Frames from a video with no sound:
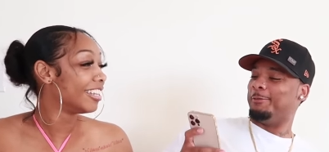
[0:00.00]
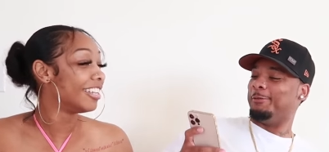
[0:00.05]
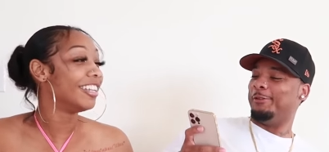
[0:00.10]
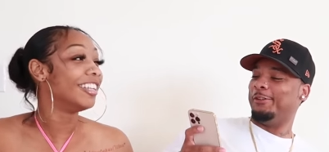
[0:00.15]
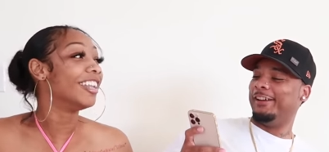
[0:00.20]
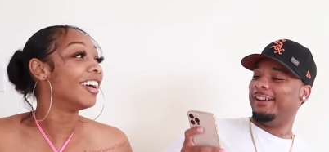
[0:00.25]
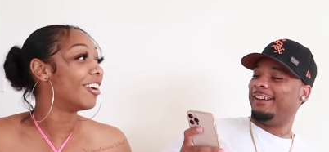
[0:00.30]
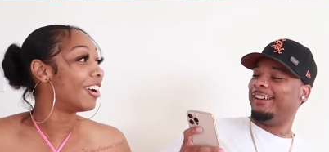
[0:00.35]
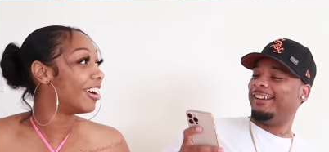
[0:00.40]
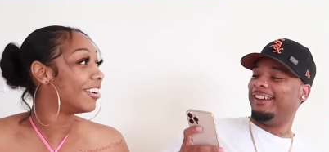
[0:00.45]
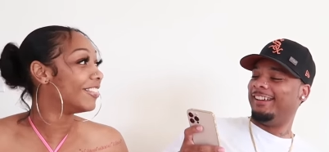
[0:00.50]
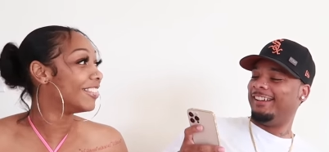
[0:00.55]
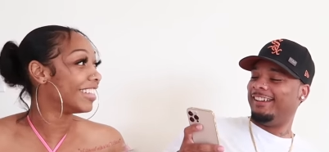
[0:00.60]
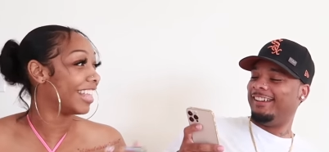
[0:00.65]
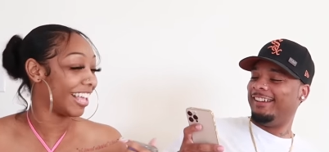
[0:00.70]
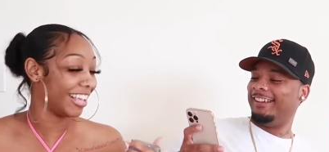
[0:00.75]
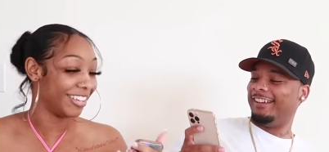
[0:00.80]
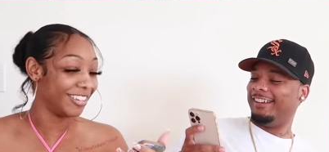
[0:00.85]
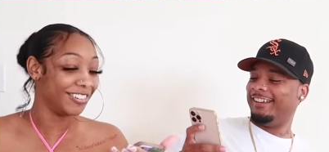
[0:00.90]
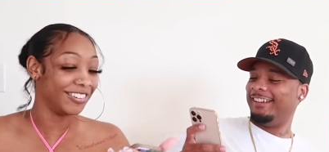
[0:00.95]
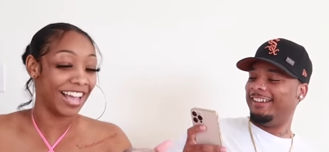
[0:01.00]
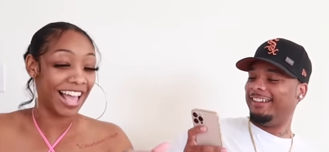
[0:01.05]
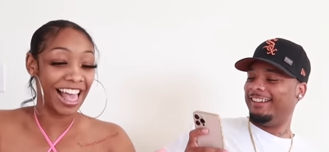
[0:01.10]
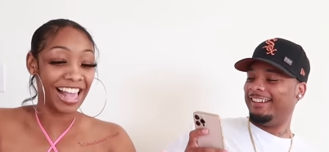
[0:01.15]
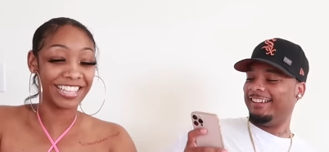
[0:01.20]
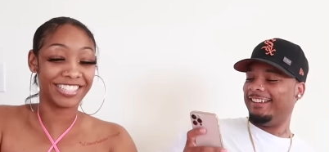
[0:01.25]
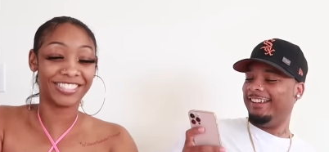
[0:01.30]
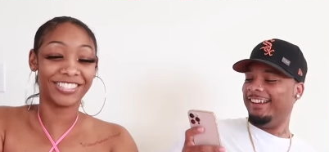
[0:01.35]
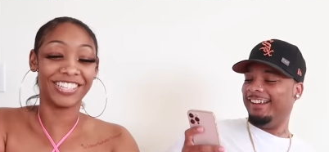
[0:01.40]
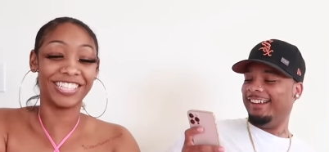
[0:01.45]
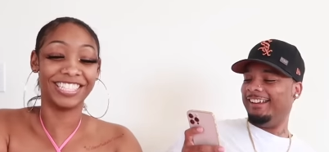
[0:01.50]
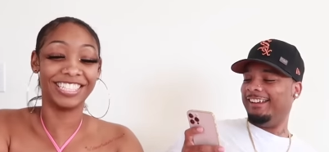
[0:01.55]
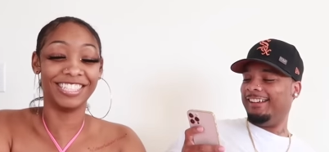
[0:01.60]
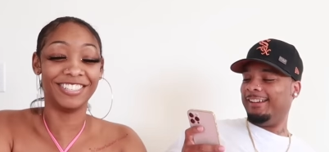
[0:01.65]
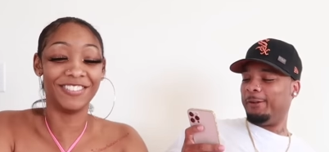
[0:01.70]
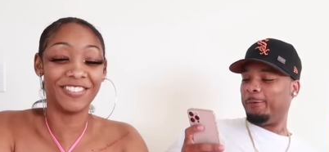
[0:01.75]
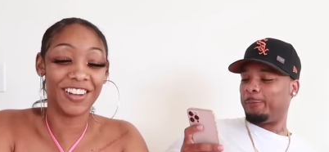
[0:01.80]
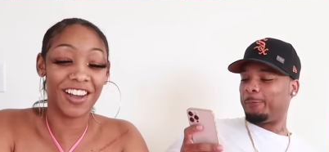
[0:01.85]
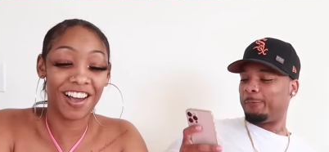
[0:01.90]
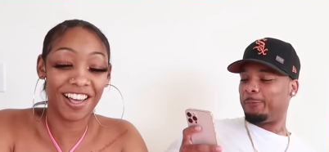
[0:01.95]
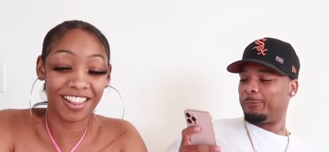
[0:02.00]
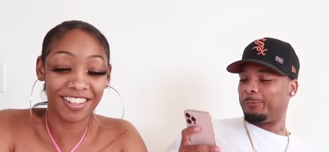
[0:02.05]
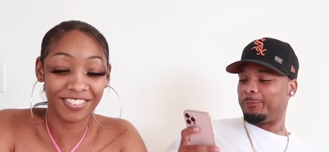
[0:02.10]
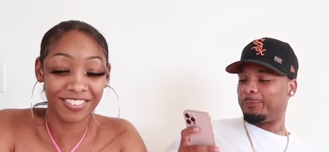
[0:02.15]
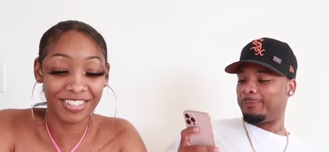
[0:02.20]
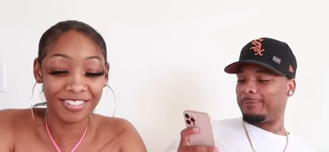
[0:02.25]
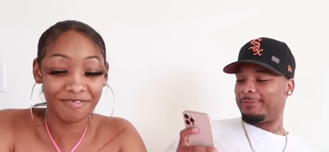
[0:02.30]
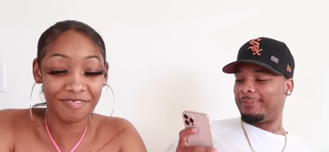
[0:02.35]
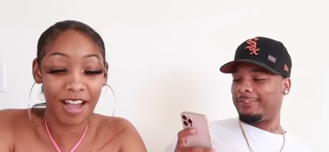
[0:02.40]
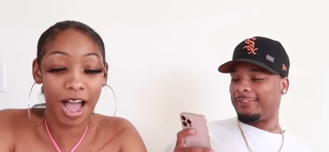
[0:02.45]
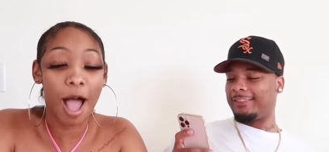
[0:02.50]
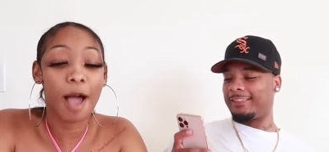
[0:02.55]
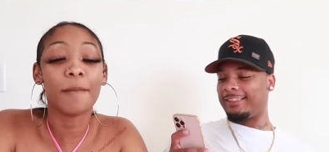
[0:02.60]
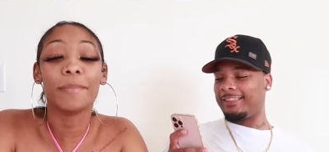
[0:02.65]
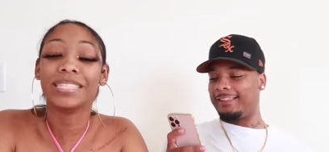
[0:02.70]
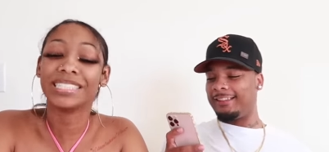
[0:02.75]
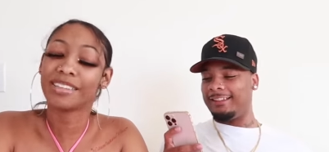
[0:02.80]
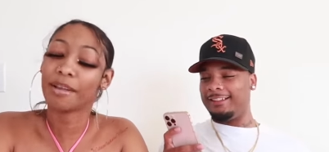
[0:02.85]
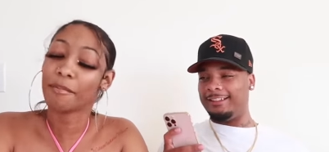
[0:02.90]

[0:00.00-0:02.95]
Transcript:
Speaker 1: no, I feel like you ask questions to be all up in mine.